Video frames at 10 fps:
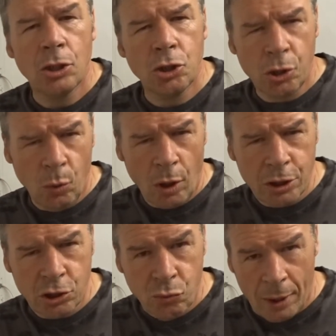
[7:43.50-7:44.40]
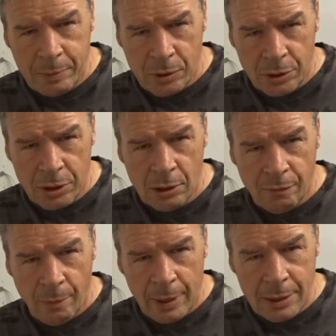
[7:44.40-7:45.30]
do our stripes on the
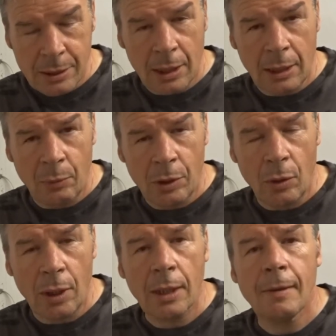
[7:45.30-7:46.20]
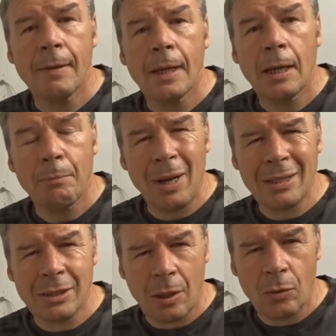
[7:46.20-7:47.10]
silver base, and then we're going to
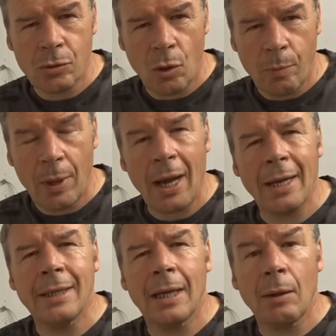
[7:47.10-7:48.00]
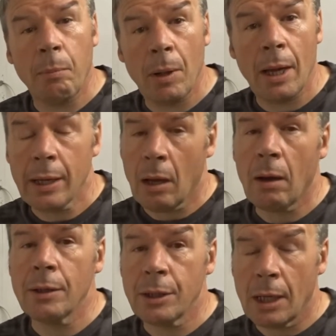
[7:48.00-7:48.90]
mask those up and then apply
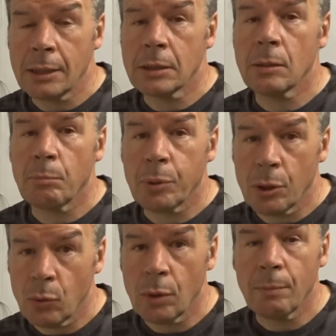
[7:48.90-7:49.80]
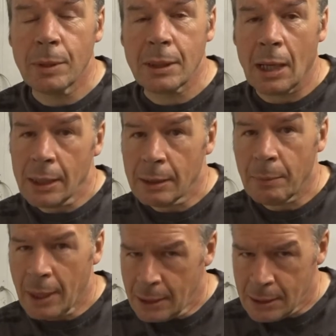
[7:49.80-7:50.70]
our nice blue metallic
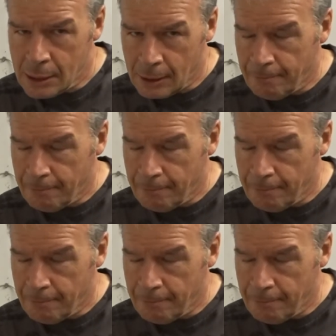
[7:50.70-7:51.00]
paint.